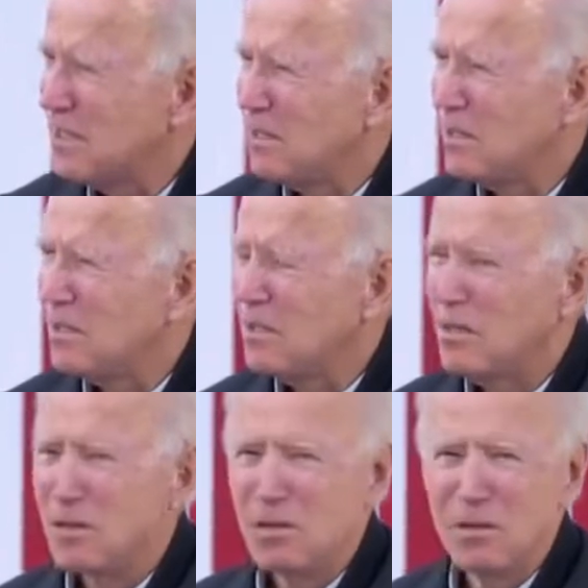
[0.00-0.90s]

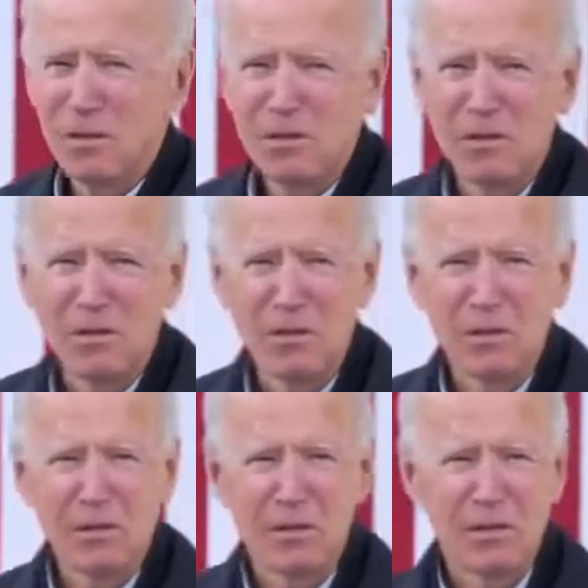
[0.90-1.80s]

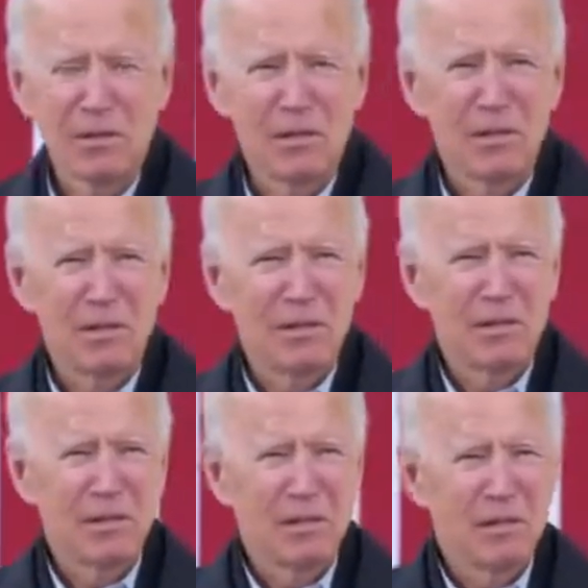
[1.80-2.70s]

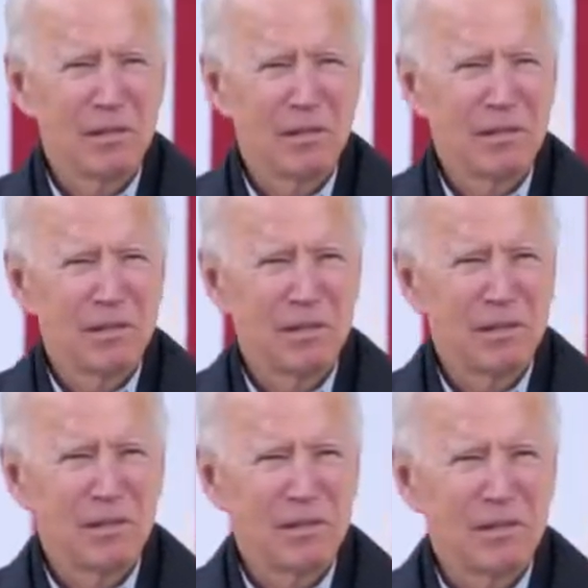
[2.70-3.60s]

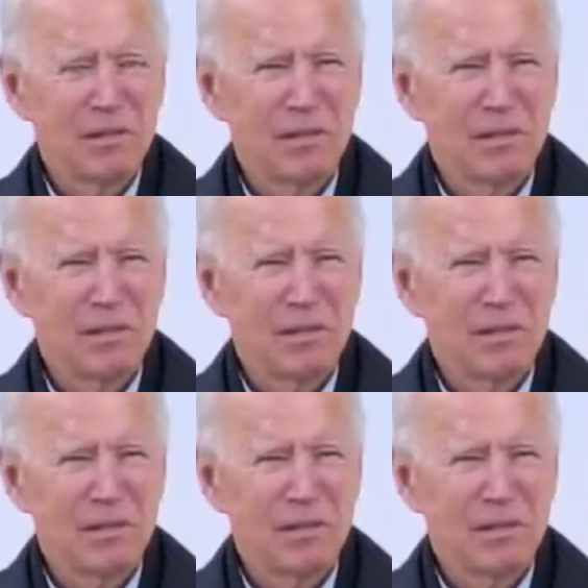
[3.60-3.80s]
Nothing is said.